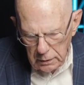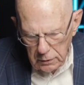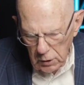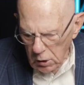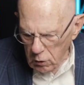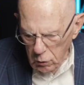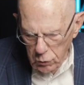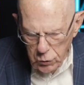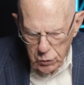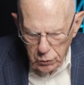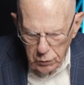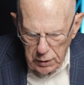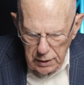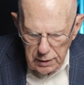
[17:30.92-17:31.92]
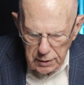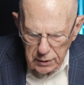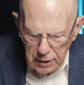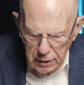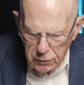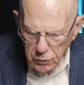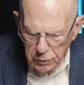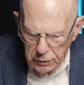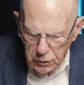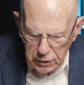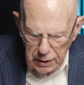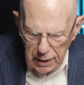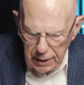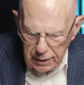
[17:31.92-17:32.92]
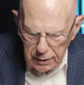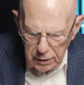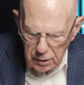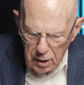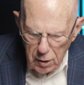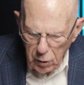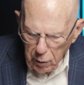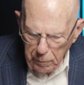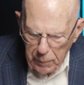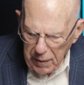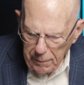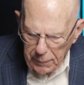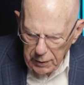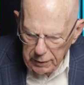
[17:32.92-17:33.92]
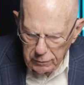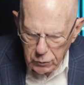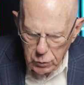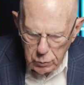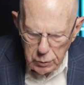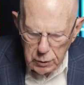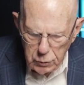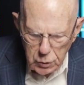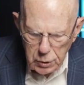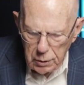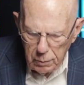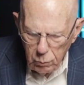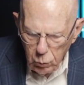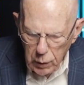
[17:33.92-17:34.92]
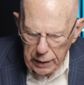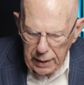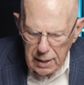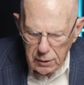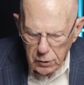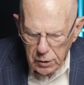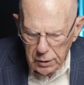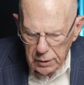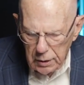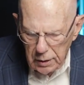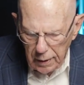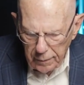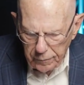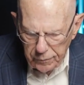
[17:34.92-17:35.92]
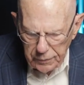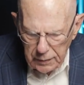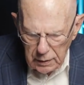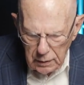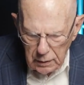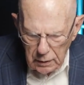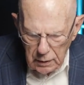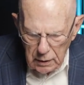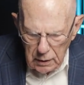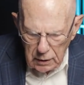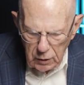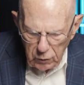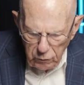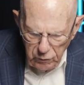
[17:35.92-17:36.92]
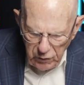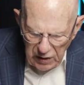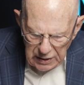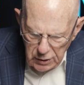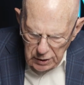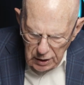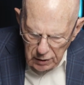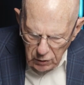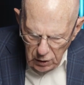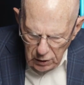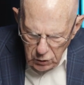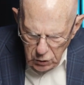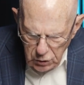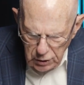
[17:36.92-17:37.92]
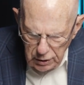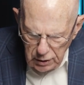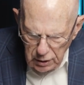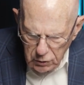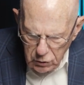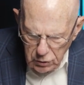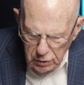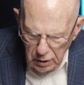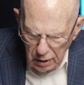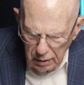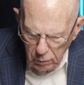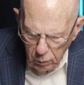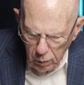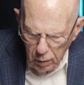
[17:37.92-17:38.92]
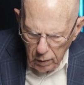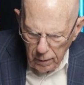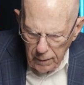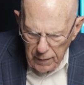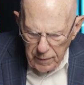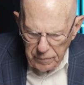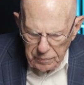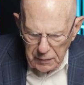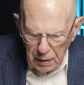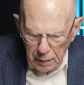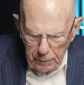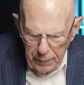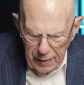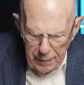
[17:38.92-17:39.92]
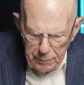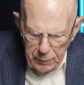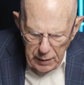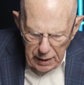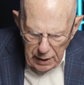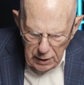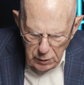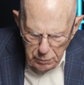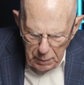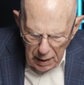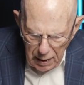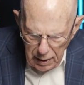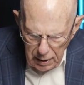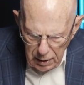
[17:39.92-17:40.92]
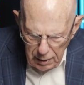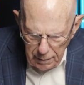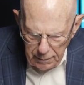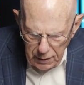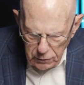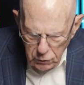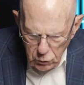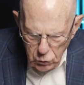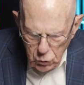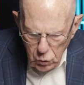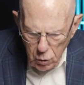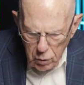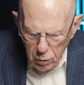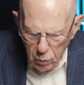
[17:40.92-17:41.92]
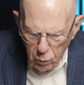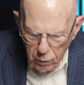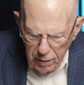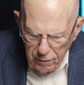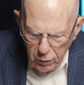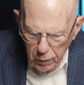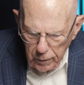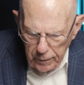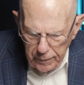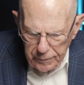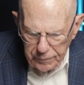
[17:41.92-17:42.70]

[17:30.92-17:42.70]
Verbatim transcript: The whole Judean countryside and all the people of Jerusalem went out to him. Confessing their sins, they were baptized by him in the Jordan River.